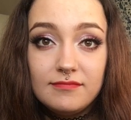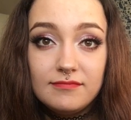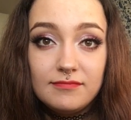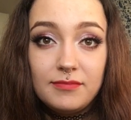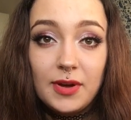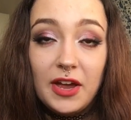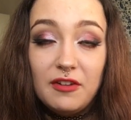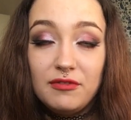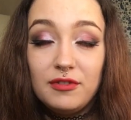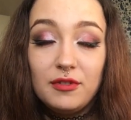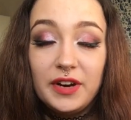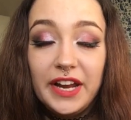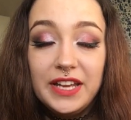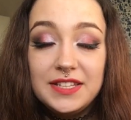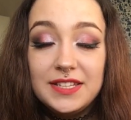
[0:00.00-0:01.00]

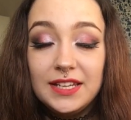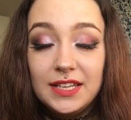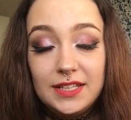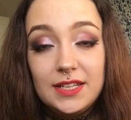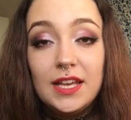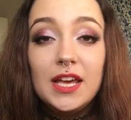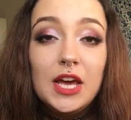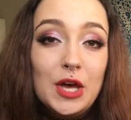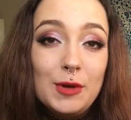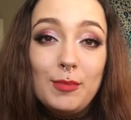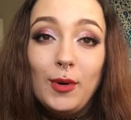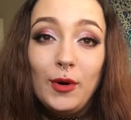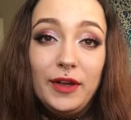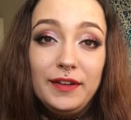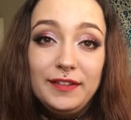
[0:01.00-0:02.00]
perforated,
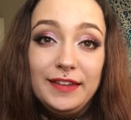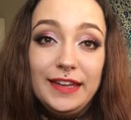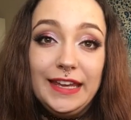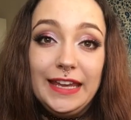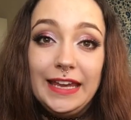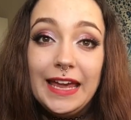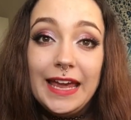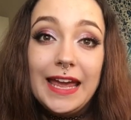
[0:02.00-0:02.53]
putting the